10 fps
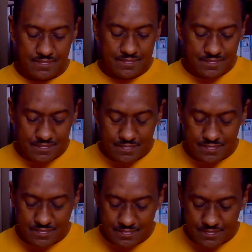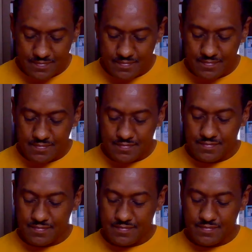
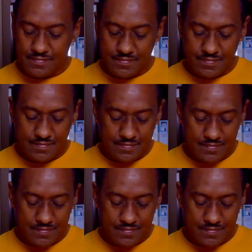[no speech]